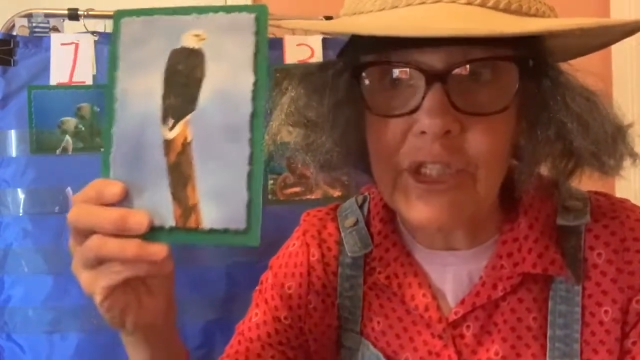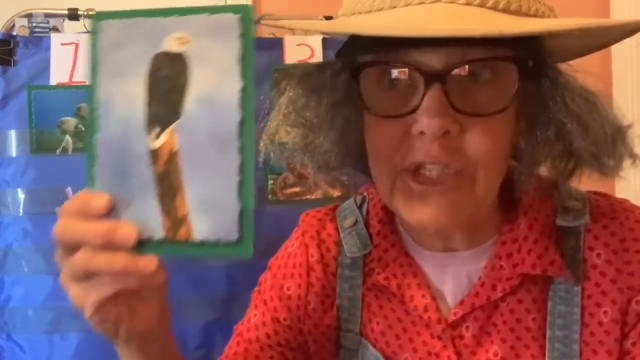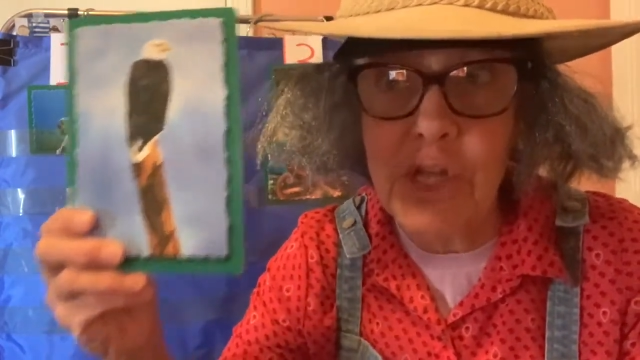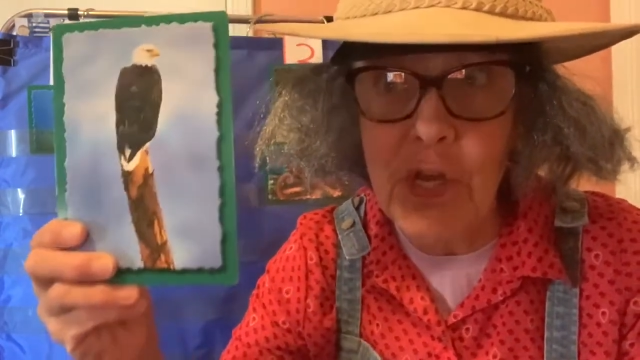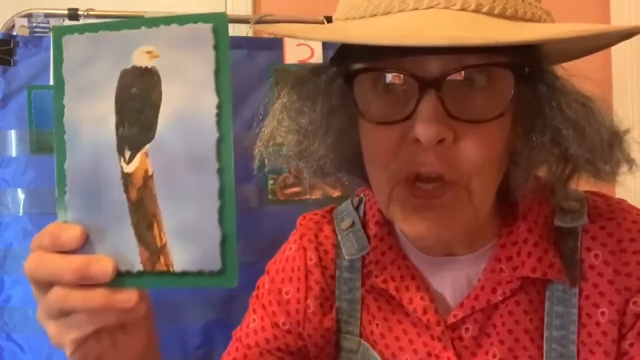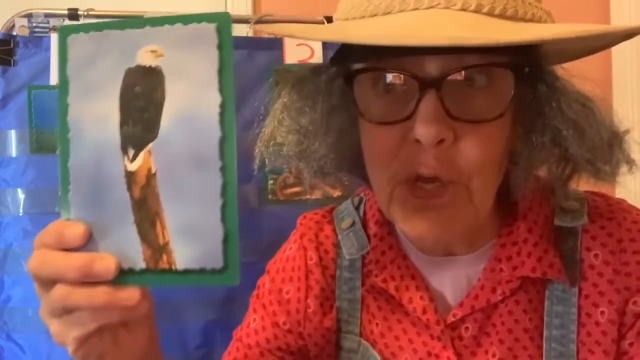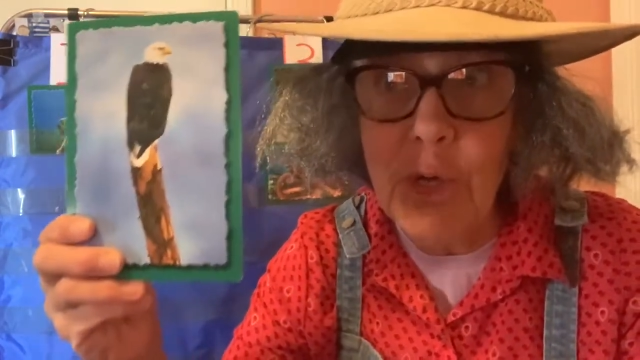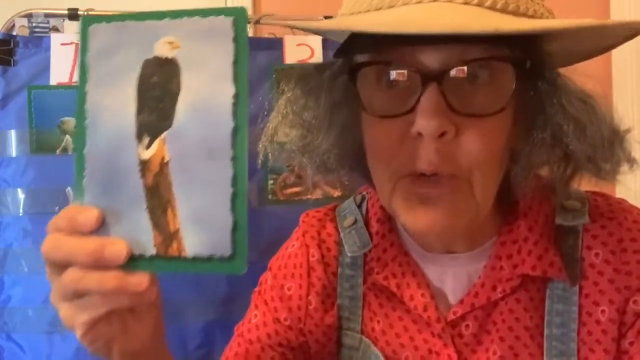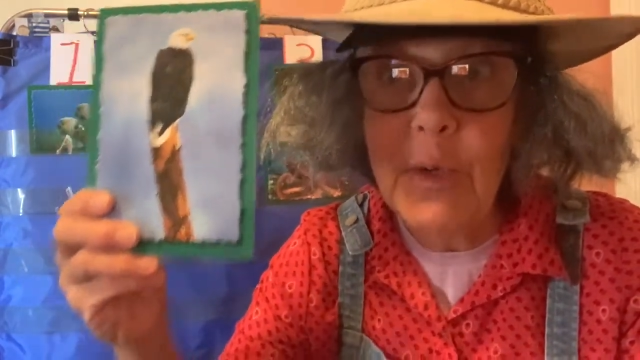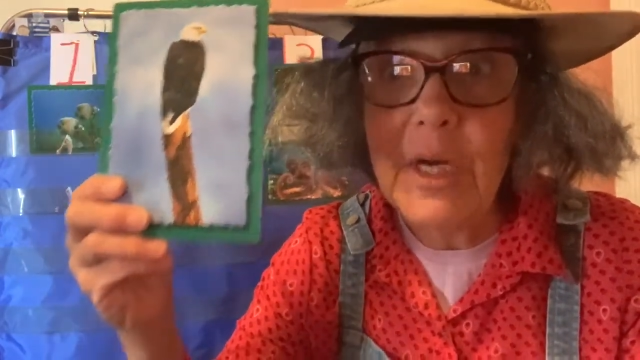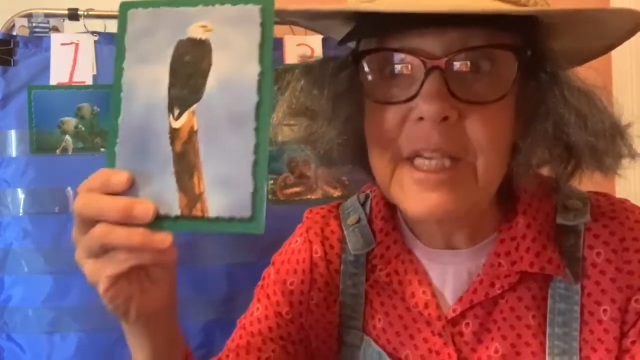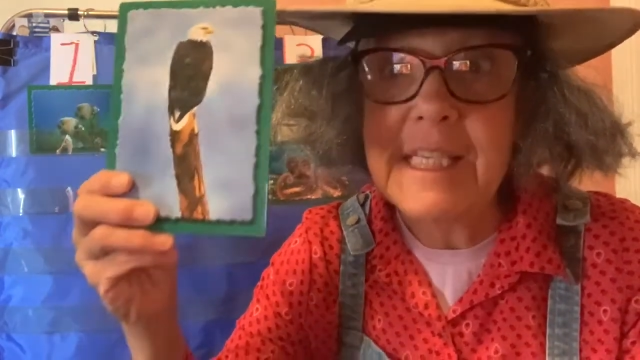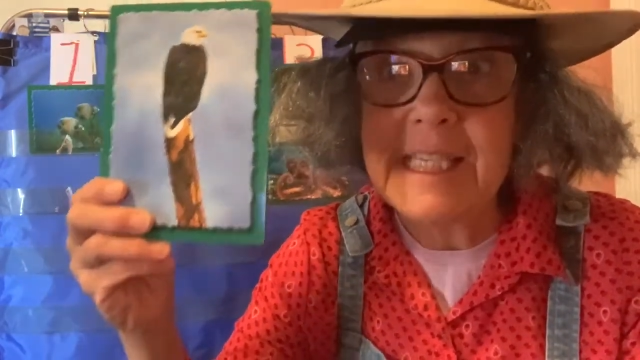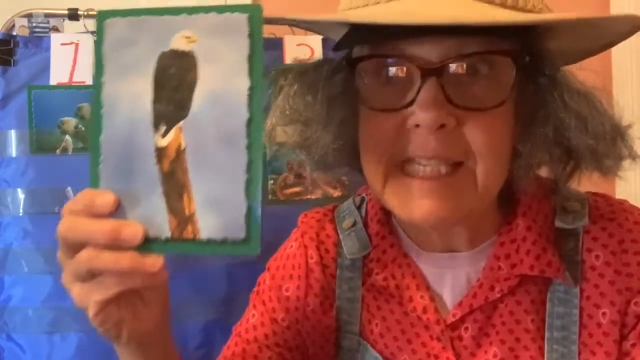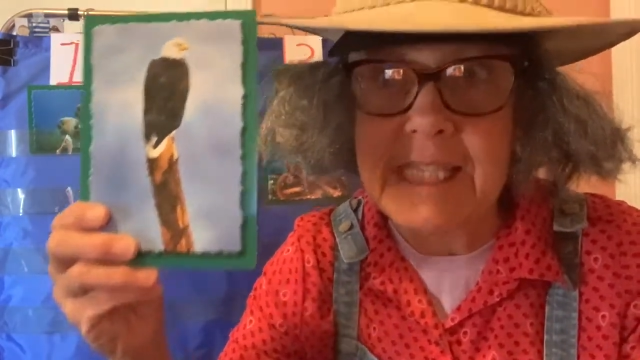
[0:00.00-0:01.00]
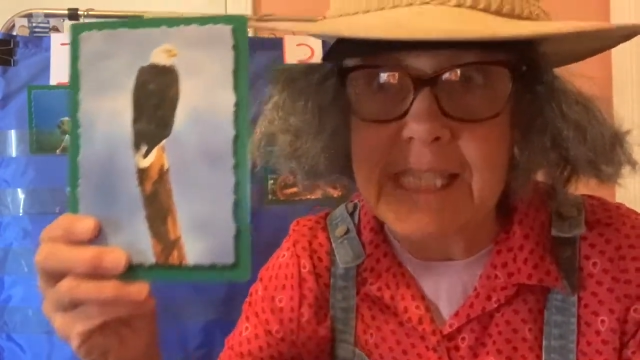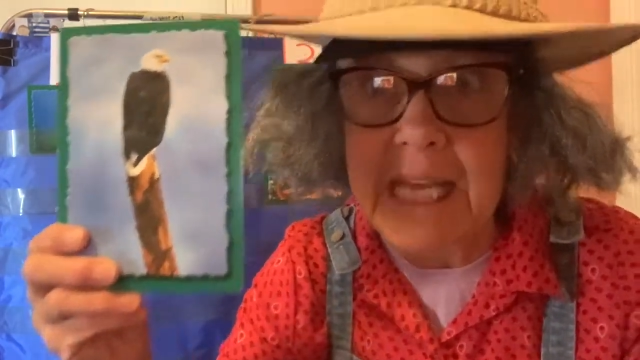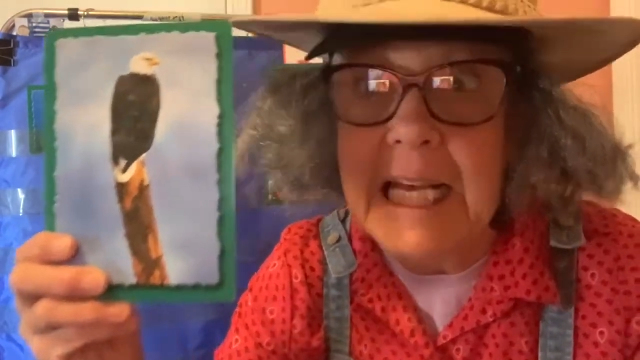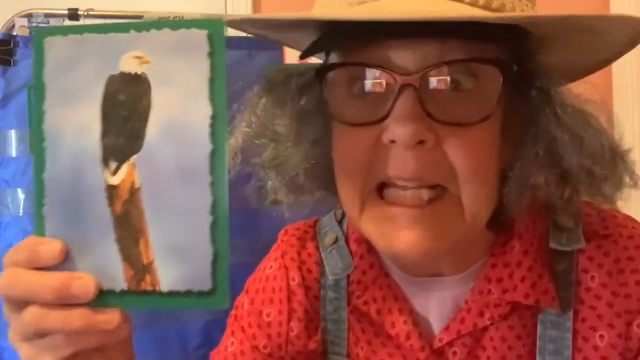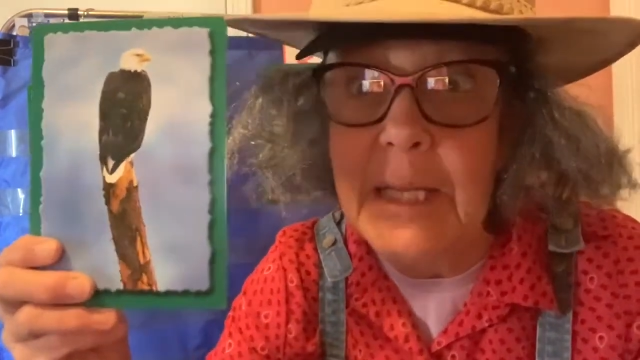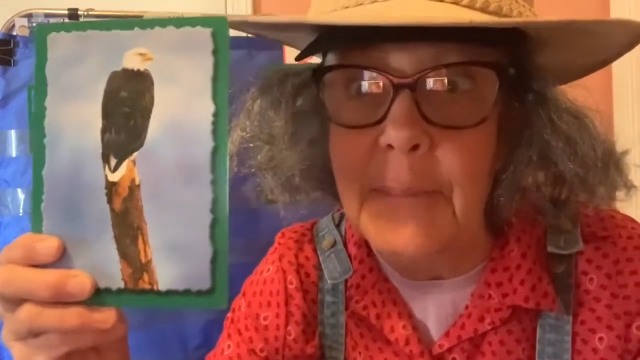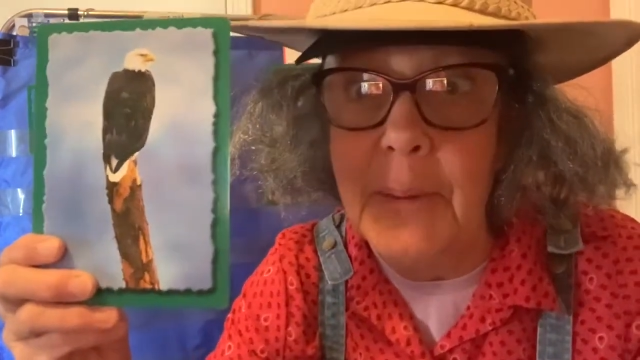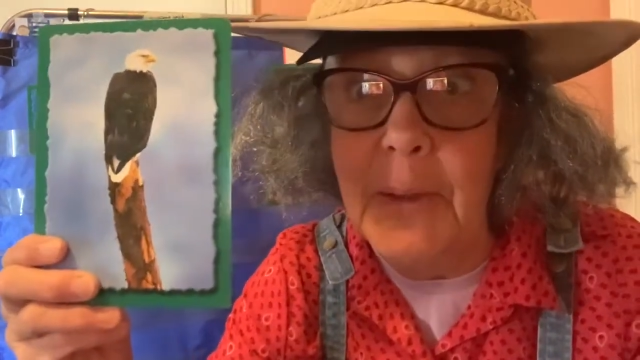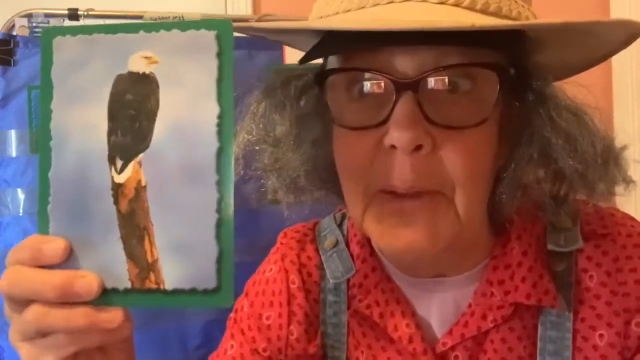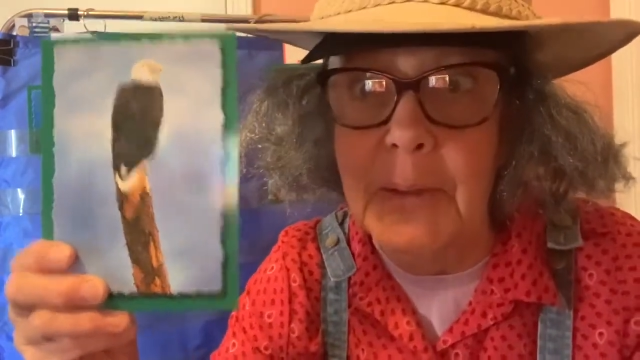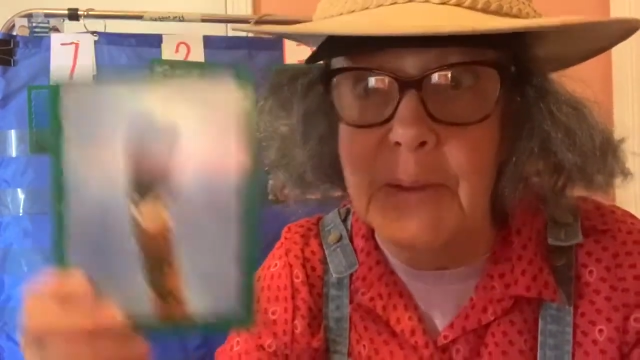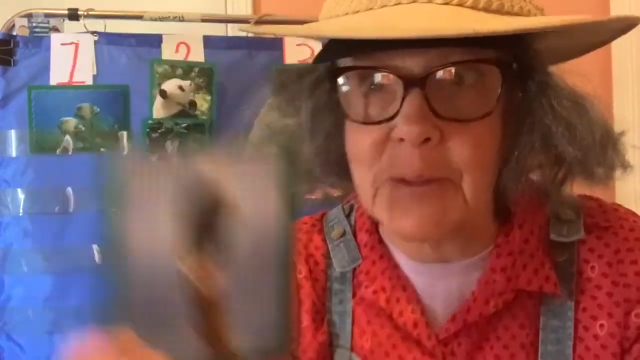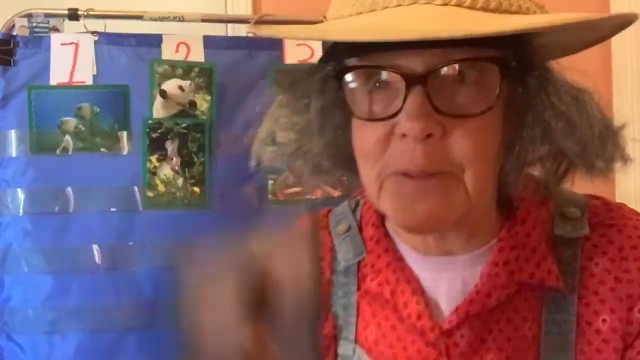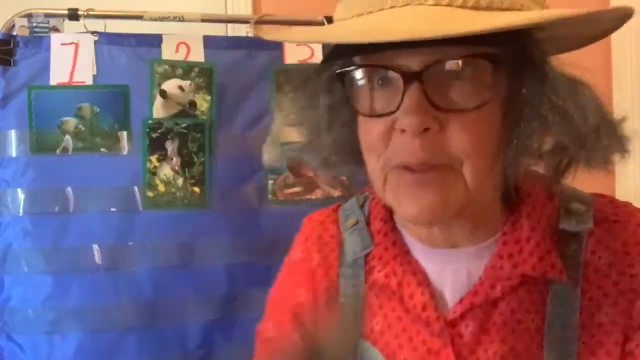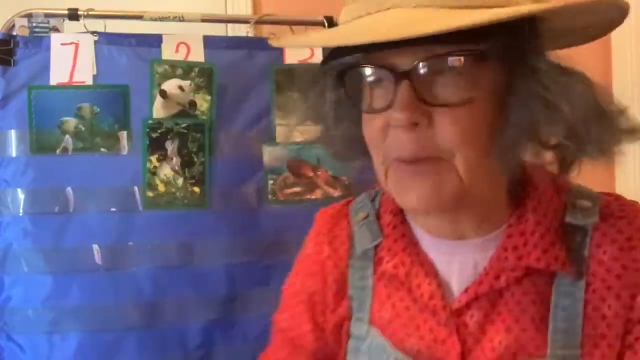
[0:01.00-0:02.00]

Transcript: two syllables.